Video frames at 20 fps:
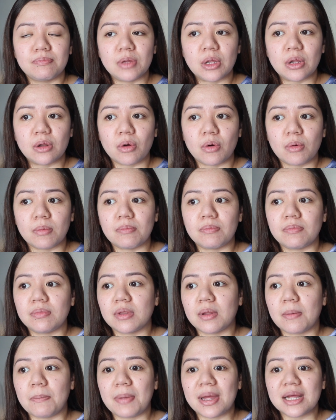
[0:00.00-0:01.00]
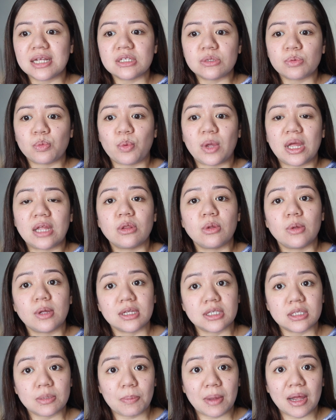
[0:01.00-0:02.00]
you know, the best way to
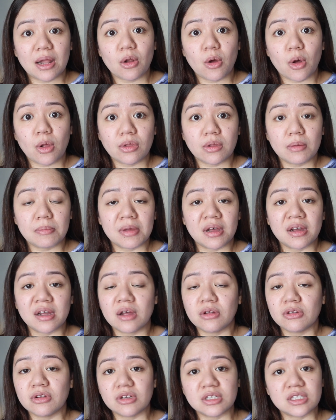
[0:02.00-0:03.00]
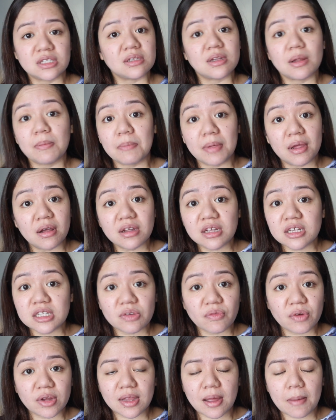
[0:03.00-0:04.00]
expel all the milk out, because the milk
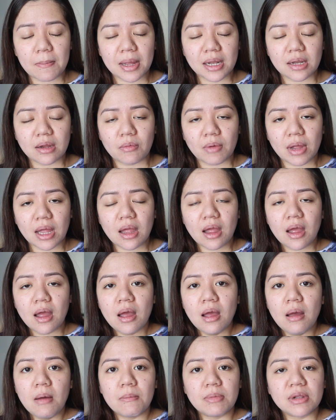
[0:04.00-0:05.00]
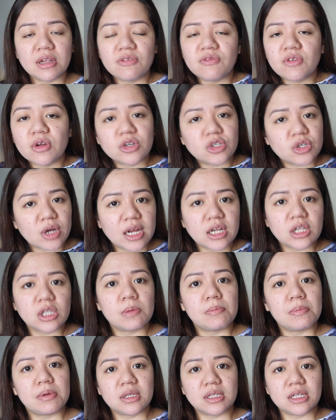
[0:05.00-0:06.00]
is for them anyway. But if you're trying
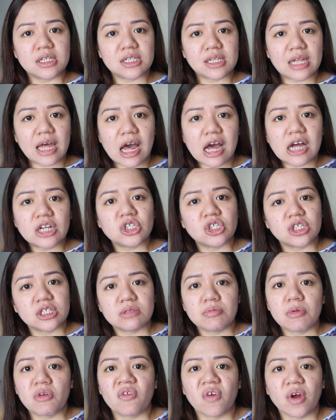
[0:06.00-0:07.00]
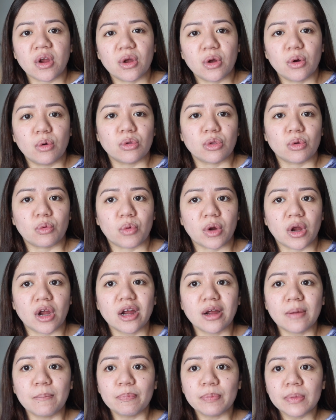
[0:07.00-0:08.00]
to build a stash just before you go to
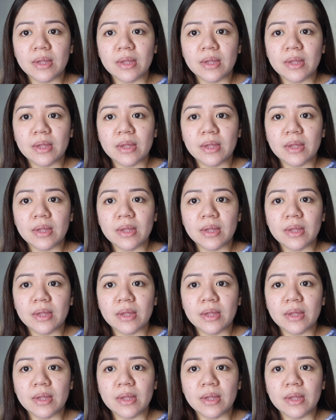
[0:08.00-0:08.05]
work,